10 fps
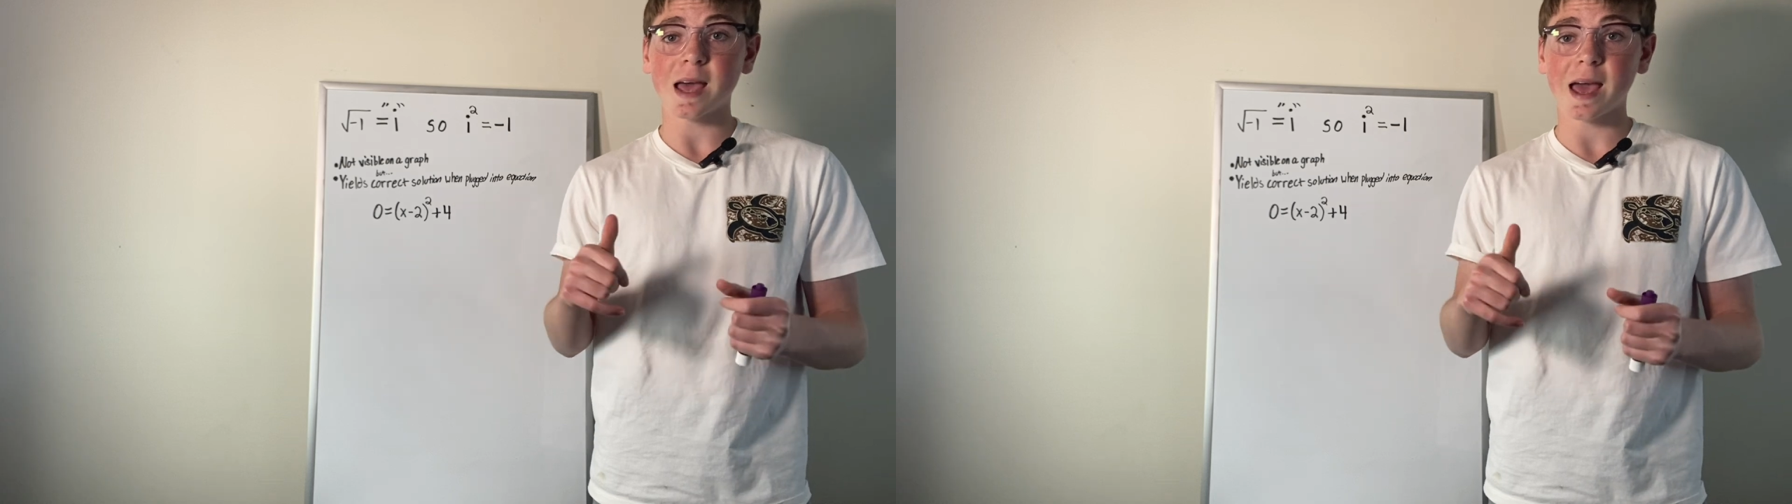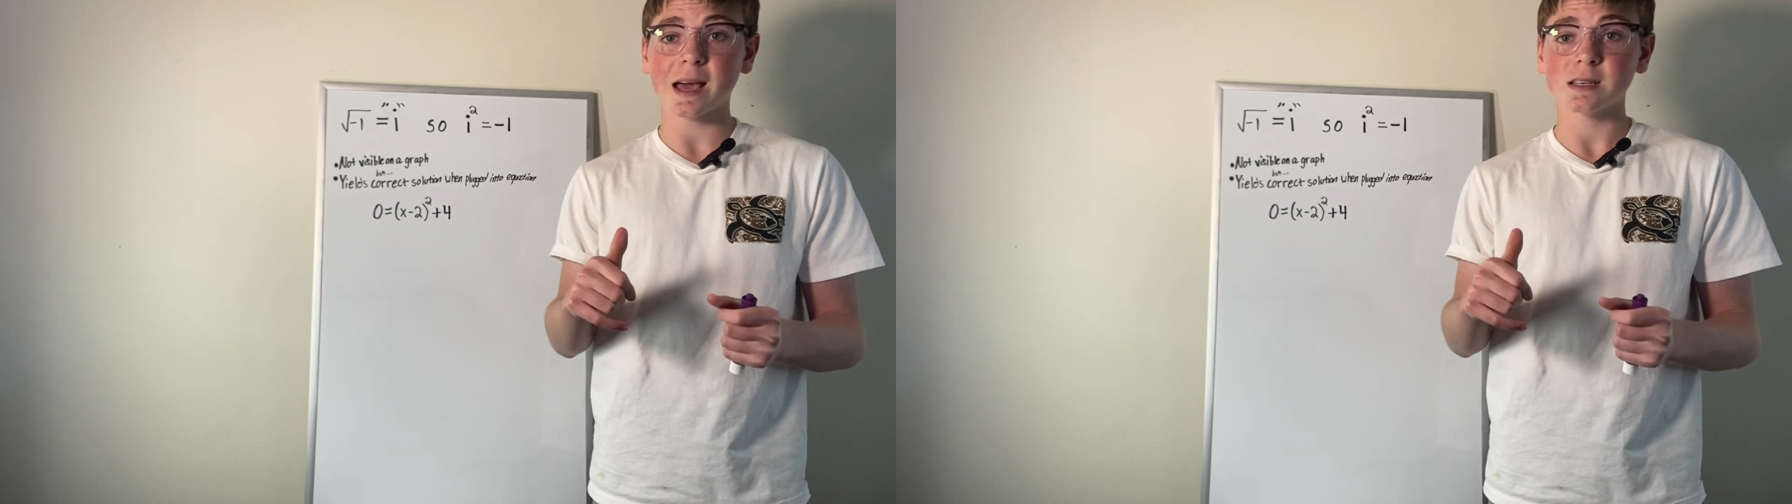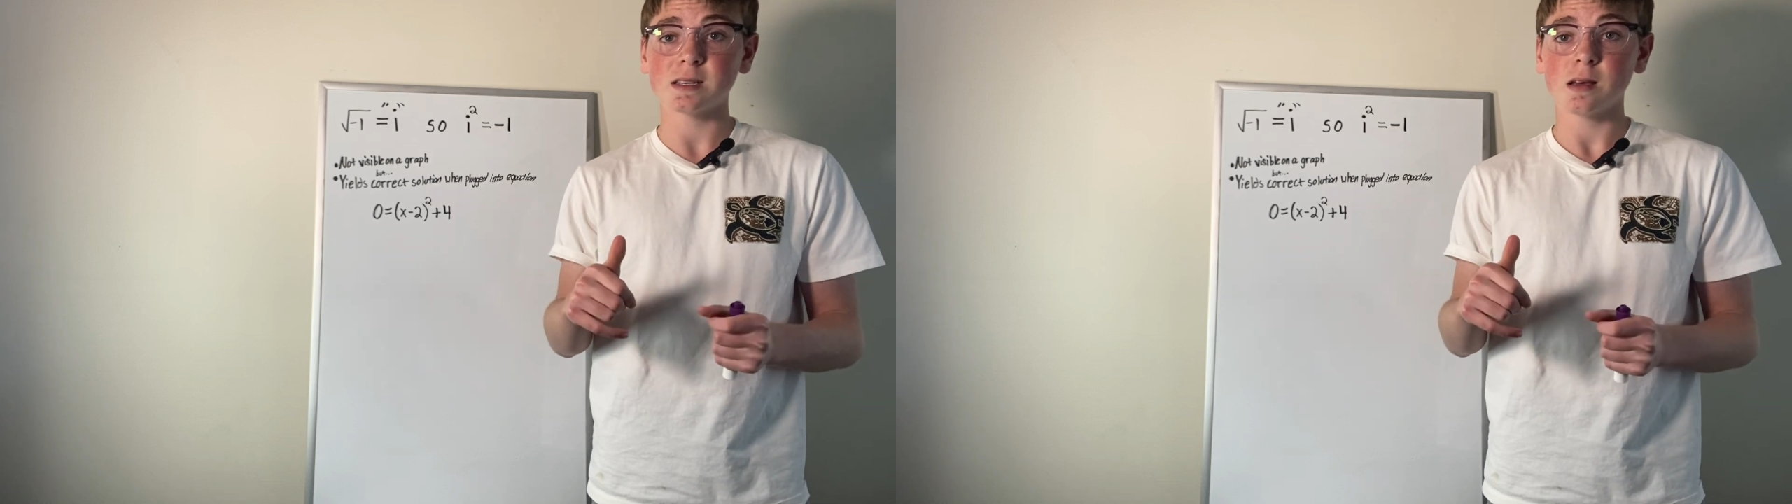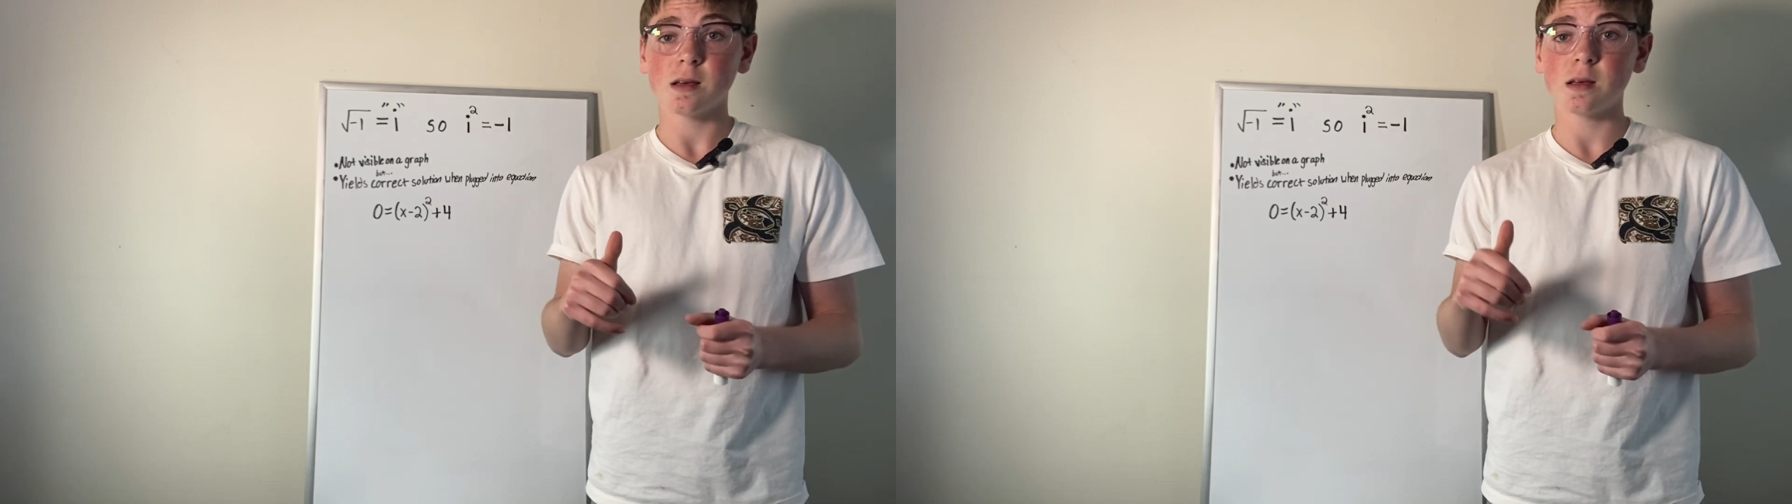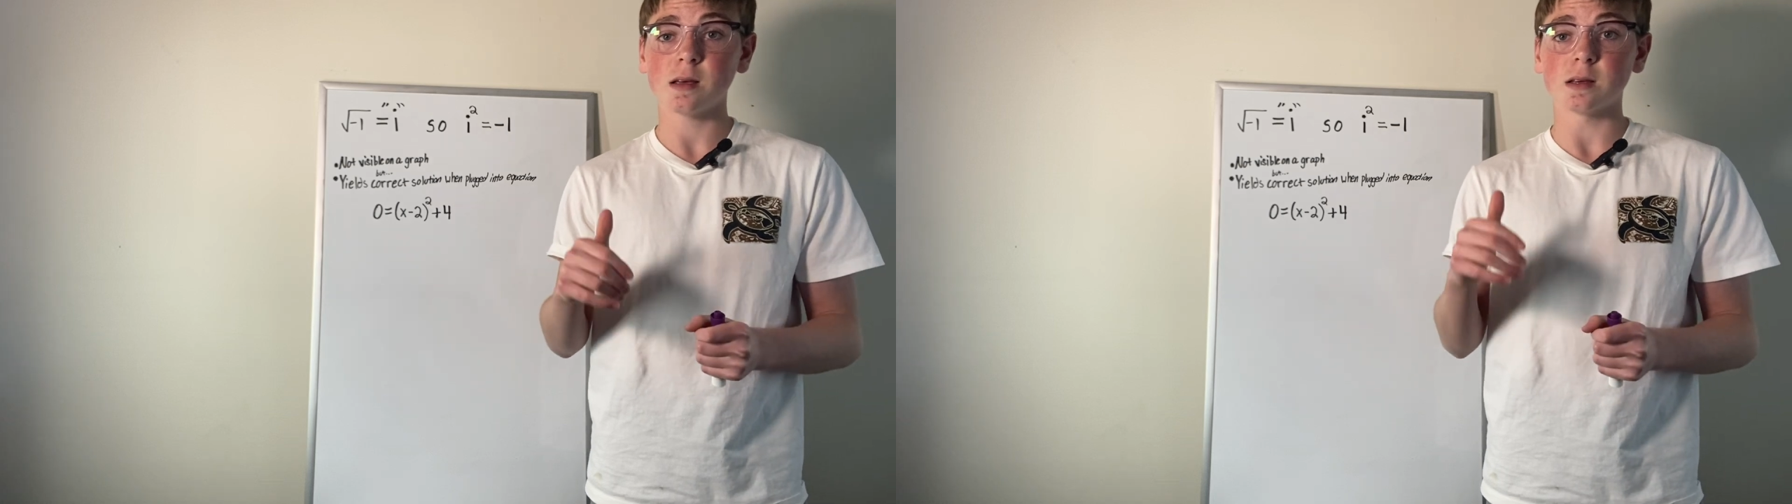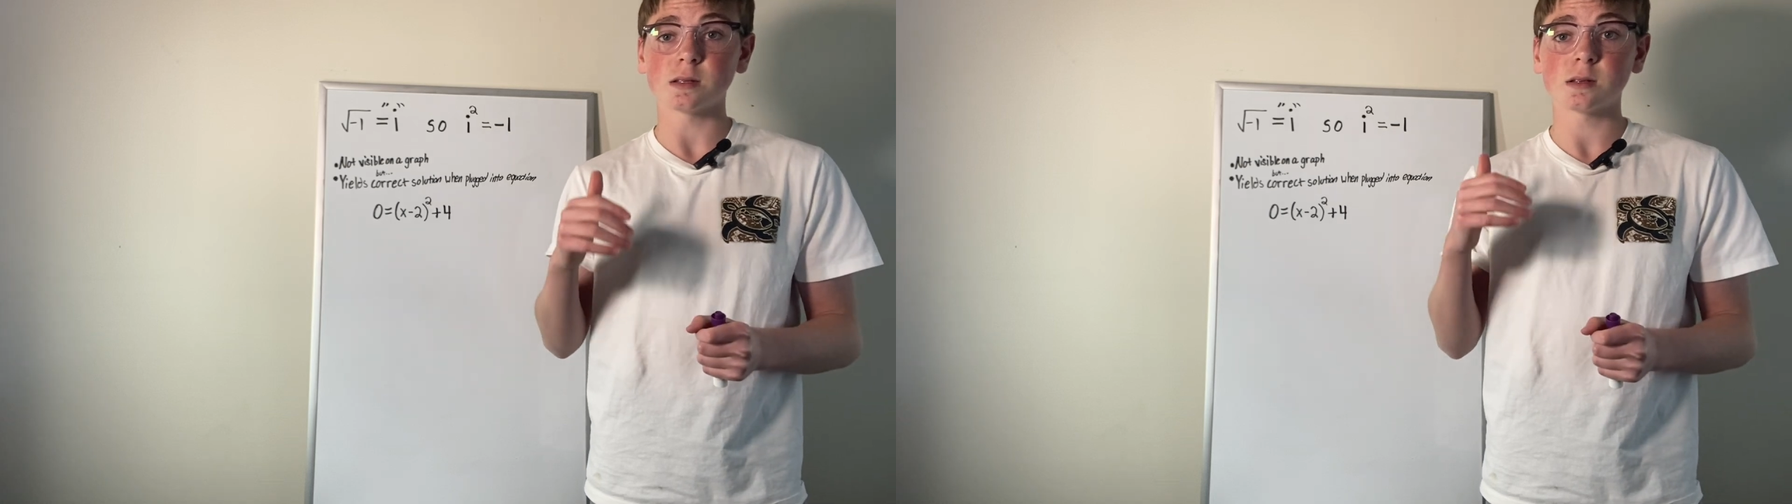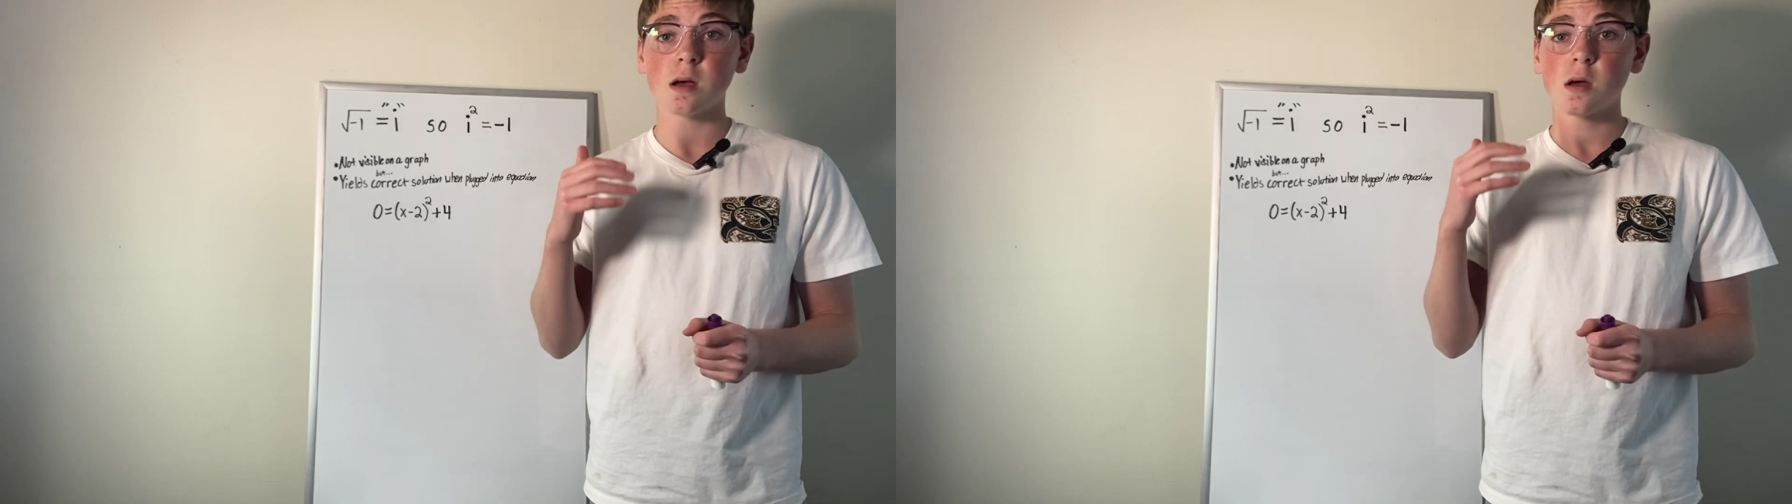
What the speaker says: x is